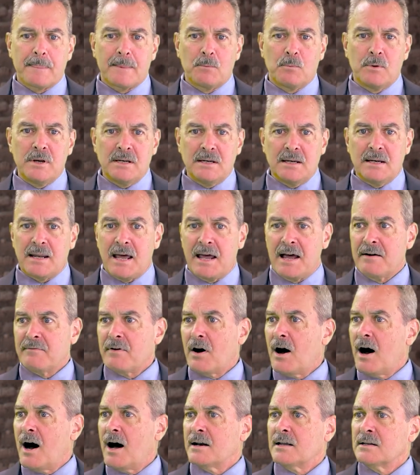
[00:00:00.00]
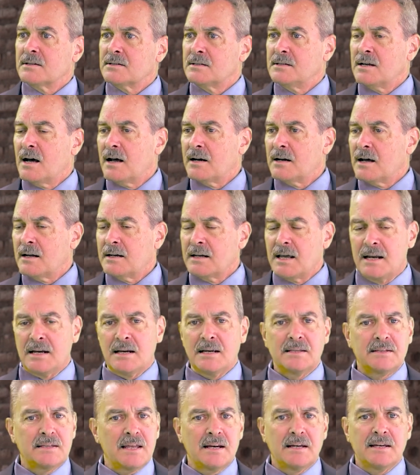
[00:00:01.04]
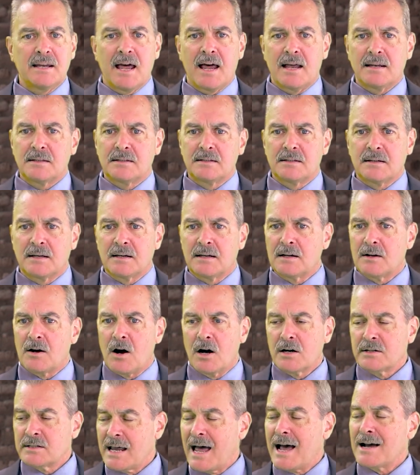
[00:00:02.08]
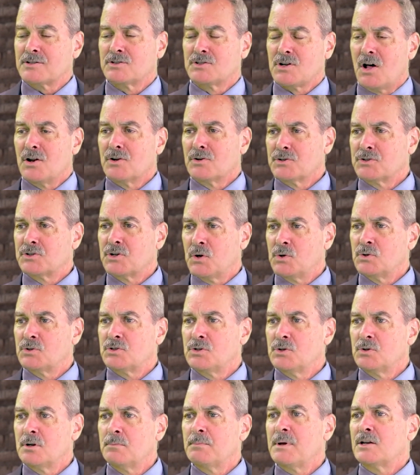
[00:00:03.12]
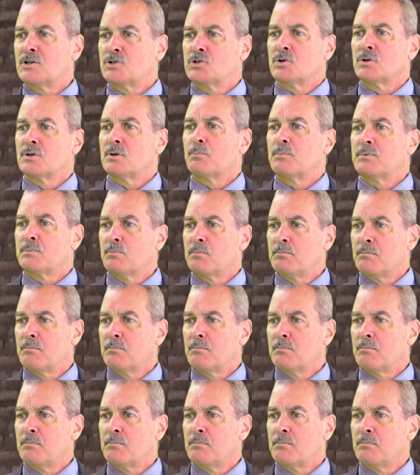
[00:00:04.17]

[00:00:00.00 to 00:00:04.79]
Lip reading: We need to have audits done on anything that our tax dollars go to make sure the